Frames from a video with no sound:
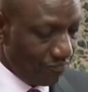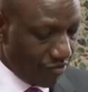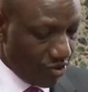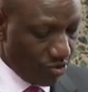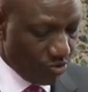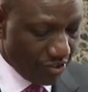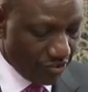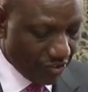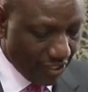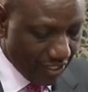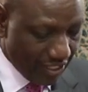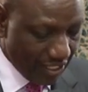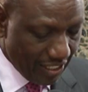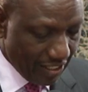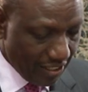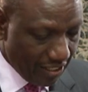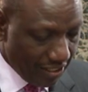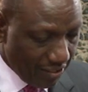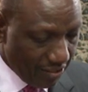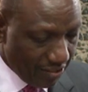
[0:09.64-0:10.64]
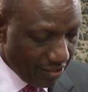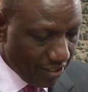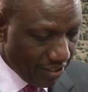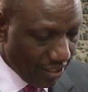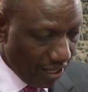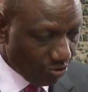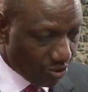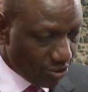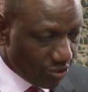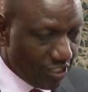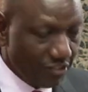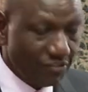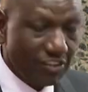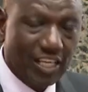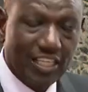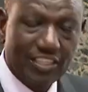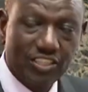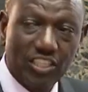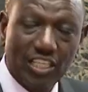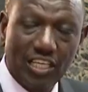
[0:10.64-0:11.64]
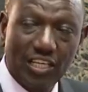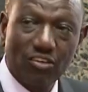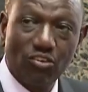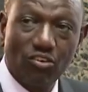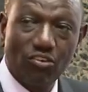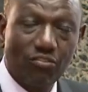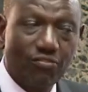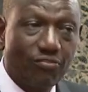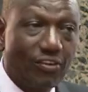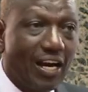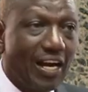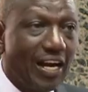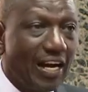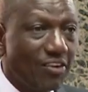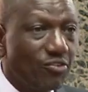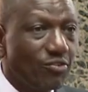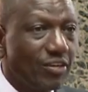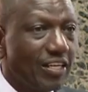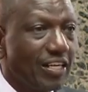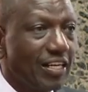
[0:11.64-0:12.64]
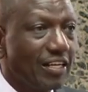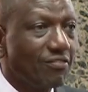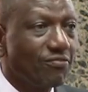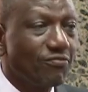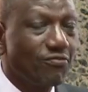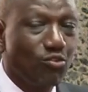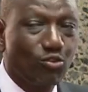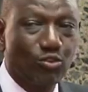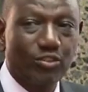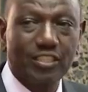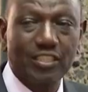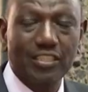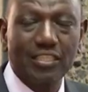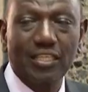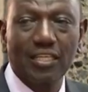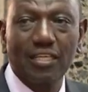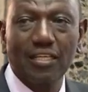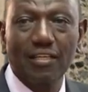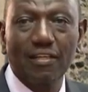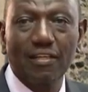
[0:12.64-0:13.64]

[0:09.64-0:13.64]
Recently, I was giving a check of 140